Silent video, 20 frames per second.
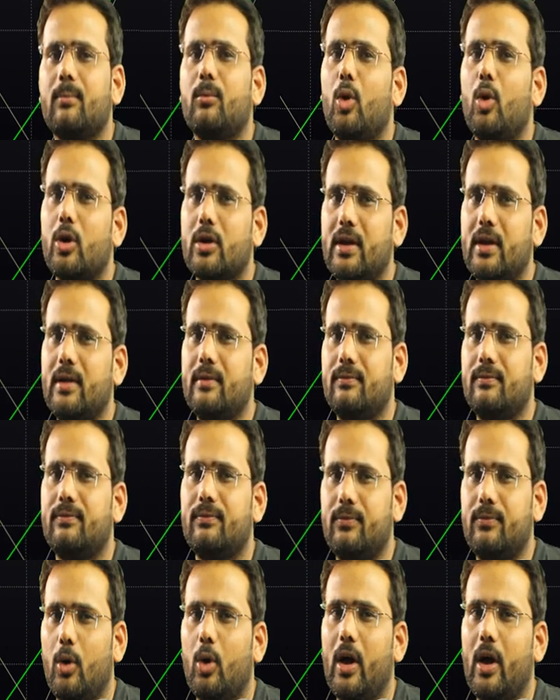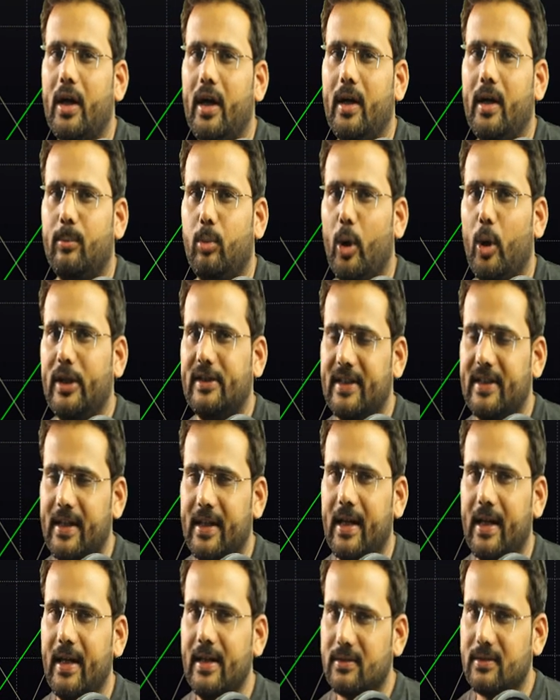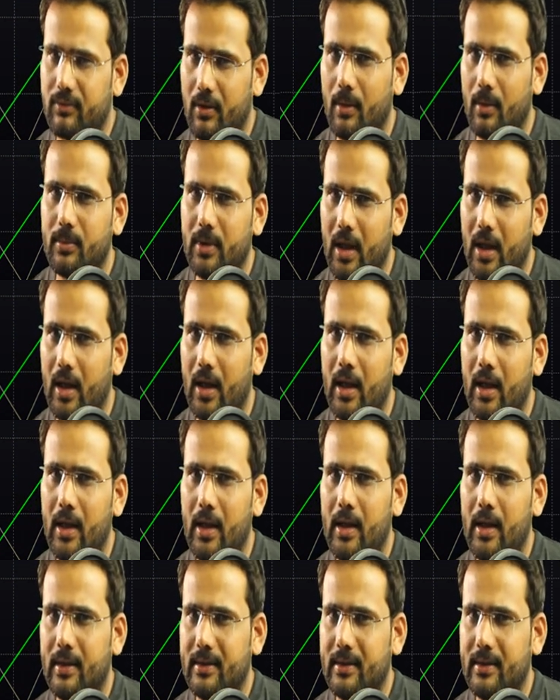more than 400 points increase from the